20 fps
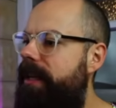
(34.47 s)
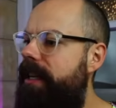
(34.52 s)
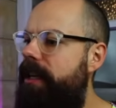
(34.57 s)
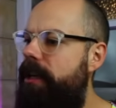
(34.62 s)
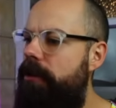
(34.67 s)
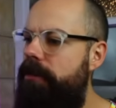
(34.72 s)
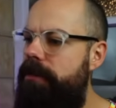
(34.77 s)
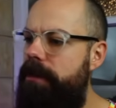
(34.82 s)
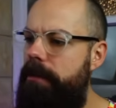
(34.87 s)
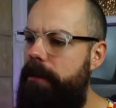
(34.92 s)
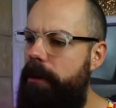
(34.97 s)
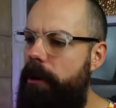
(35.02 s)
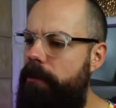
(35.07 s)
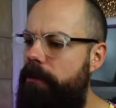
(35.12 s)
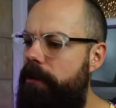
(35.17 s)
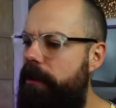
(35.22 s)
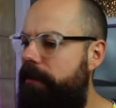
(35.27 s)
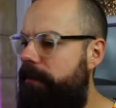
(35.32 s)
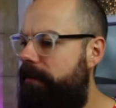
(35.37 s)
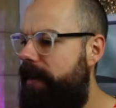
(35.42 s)
It knew to put a
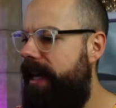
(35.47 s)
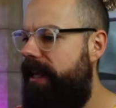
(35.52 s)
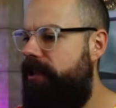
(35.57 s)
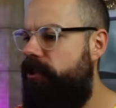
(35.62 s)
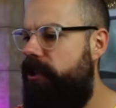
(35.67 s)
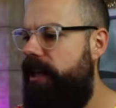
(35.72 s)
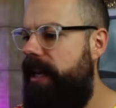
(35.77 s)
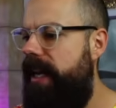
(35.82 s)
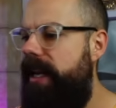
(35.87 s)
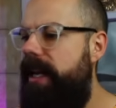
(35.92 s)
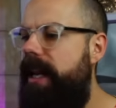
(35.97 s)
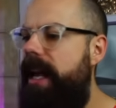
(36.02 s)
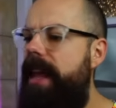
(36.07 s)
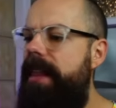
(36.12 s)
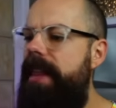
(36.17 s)
reflection in.